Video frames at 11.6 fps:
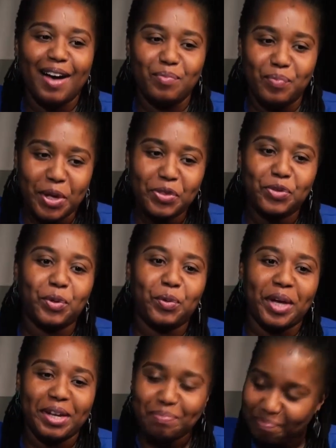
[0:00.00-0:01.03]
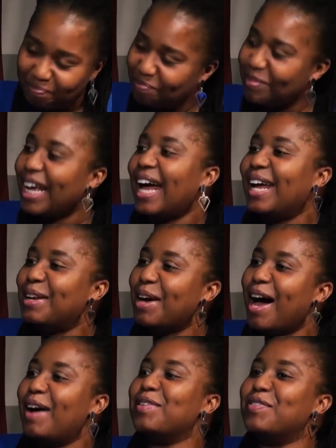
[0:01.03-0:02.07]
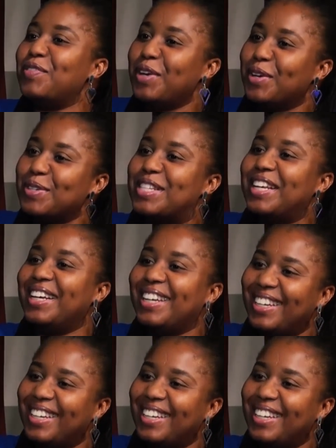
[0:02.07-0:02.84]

I've been through it. I know how it feels.